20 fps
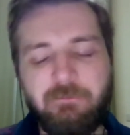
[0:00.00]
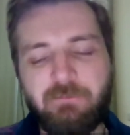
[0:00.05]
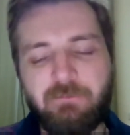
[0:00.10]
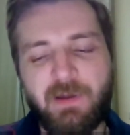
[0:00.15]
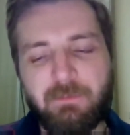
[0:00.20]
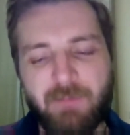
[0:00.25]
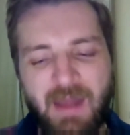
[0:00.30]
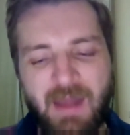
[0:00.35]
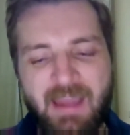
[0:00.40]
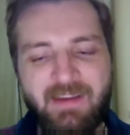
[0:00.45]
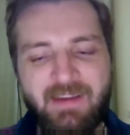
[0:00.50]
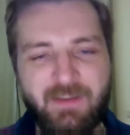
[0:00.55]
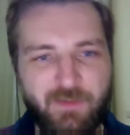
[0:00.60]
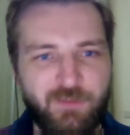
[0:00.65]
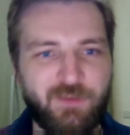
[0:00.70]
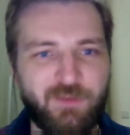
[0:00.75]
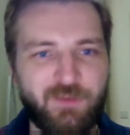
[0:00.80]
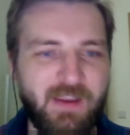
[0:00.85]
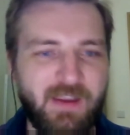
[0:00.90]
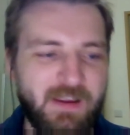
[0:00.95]
But
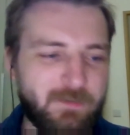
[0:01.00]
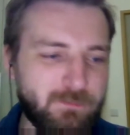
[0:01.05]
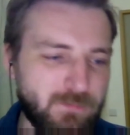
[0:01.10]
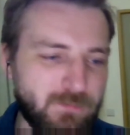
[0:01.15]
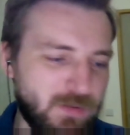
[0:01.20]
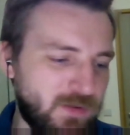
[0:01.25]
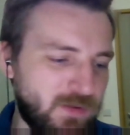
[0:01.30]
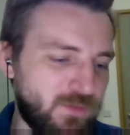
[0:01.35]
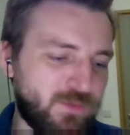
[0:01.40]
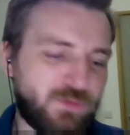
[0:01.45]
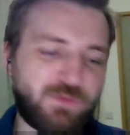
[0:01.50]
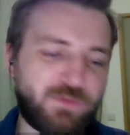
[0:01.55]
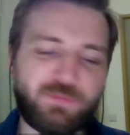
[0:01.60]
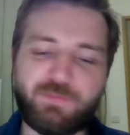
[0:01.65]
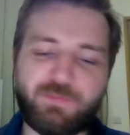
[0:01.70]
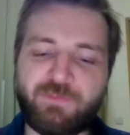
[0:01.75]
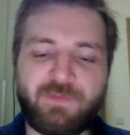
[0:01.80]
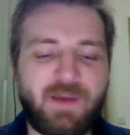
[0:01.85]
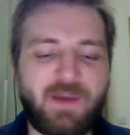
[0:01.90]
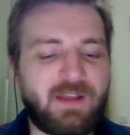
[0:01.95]
blanket
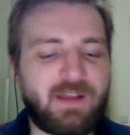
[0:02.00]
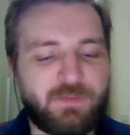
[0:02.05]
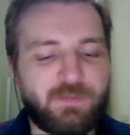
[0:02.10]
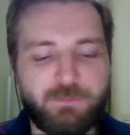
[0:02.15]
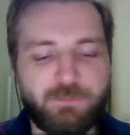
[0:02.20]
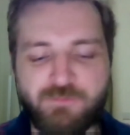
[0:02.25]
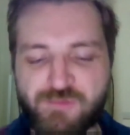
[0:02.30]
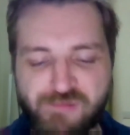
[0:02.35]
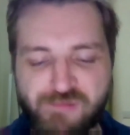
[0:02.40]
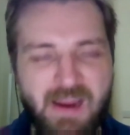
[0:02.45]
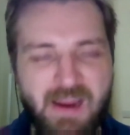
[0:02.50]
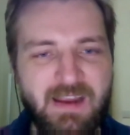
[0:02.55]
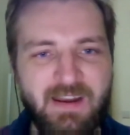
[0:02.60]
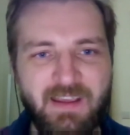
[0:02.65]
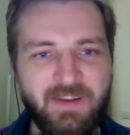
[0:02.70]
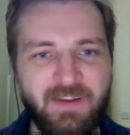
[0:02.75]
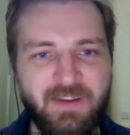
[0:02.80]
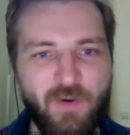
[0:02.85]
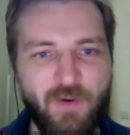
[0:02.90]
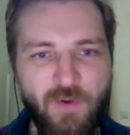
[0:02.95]
statements that
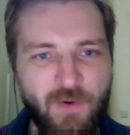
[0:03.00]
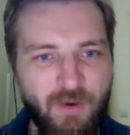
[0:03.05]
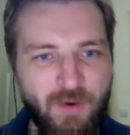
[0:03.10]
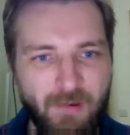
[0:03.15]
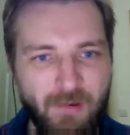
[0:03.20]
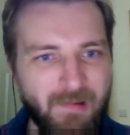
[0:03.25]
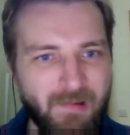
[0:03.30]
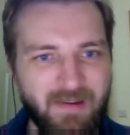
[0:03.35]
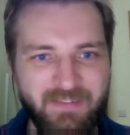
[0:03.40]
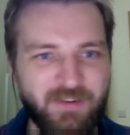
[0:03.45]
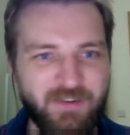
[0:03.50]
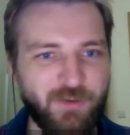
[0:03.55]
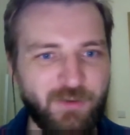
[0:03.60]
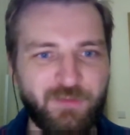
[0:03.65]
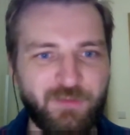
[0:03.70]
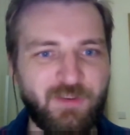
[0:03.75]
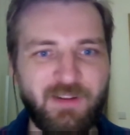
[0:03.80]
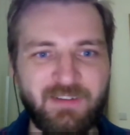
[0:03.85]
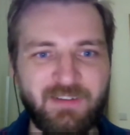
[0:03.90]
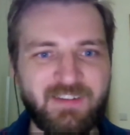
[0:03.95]
training or
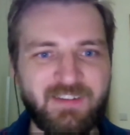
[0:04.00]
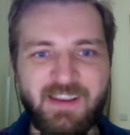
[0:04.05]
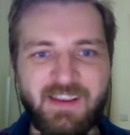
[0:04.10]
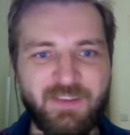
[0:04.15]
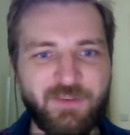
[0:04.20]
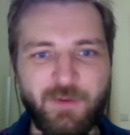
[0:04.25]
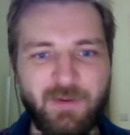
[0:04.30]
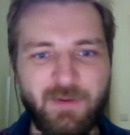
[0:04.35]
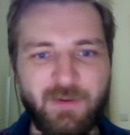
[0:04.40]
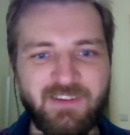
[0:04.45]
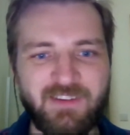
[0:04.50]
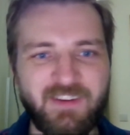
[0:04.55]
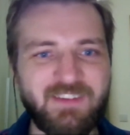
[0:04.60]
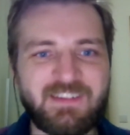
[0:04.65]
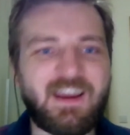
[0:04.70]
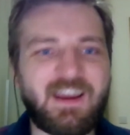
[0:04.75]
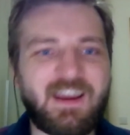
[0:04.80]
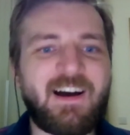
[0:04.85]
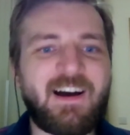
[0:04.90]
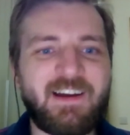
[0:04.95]
consulting is going to
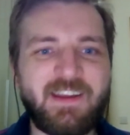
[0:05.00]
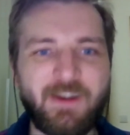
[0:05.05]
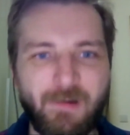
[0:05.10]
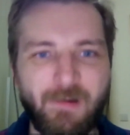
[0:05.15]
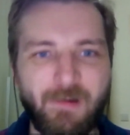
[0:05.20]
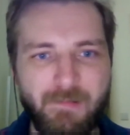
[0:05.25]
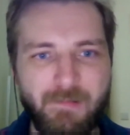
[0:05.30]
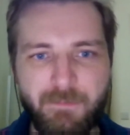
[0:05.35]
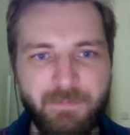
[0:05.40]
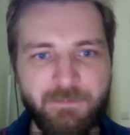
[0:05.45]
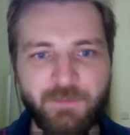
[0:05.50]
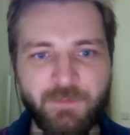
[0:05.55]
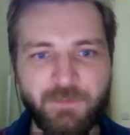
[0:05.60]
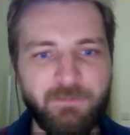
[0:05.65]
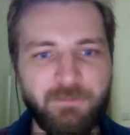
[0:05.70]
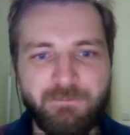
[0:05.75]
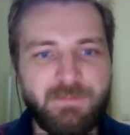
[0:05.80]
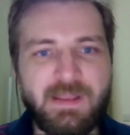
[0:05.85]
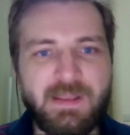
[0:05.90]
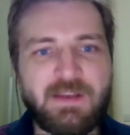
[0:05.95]
die or
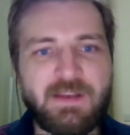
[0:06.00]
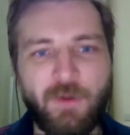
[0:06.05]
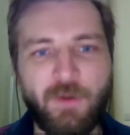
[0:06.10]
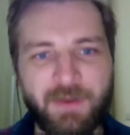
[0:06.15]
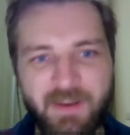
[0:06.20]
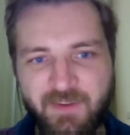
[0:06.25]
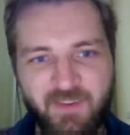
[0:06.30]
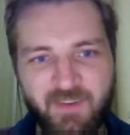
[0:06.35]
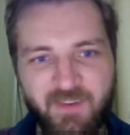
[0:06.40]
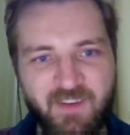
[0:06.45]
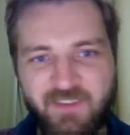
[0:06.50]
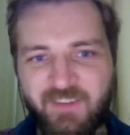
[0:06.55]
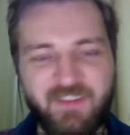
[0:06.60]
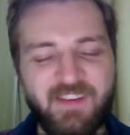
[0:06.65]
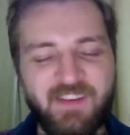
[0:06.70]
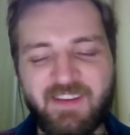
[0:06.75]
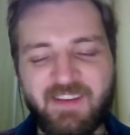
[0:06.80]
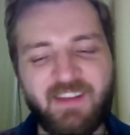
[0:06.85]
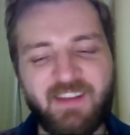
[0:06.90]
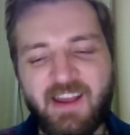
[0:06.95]
be
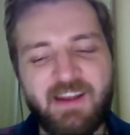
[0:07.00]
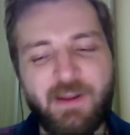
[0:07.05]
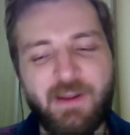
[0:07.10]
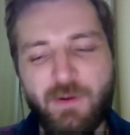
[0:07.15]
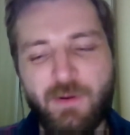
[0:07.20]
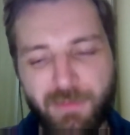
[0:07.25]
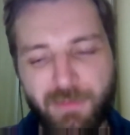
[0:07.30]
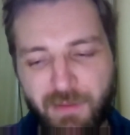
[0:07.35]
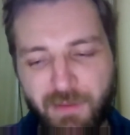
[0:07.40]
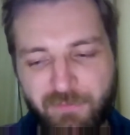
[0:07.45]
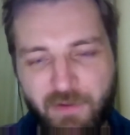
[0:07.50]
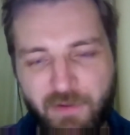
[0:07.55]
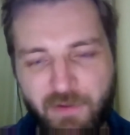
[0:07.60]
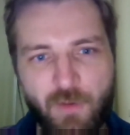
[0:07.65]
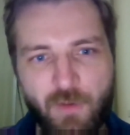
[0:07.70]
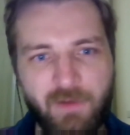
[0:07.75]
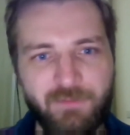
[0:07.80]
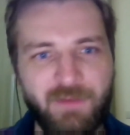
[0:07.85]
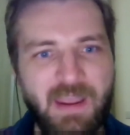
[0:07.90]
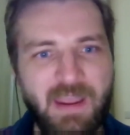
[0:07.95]
non-existent, I don't think
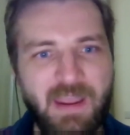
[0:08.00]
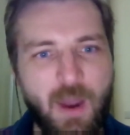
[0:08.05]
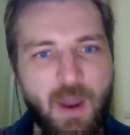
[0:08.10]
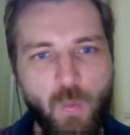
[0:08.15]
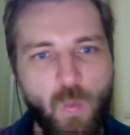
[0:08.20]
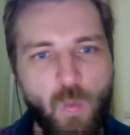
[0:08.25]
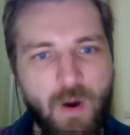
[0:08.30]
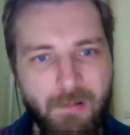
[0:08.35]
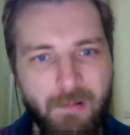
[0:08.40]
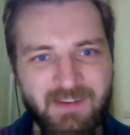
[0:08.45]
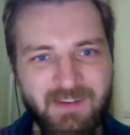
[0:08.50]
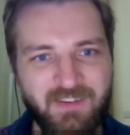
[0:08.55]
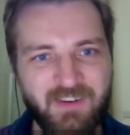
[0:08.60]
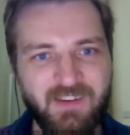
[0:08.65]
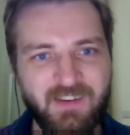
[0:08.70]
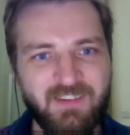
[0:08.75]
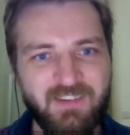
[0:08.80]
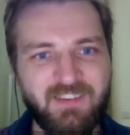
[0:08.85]
they are warranted.